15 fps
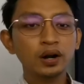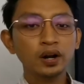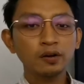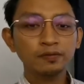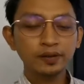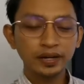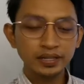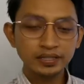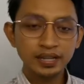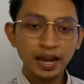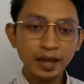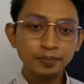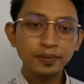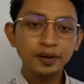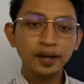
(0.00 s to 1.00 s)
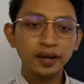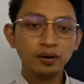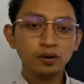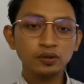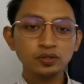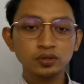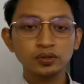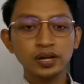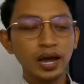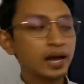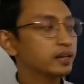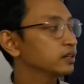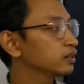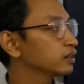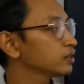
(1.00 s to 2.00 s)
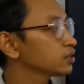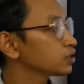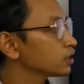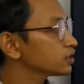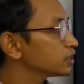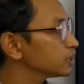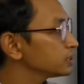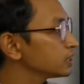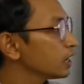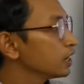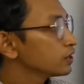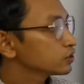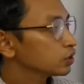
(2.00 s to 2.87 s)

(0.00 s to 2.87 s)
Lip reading: One of it is labor and also the other resources.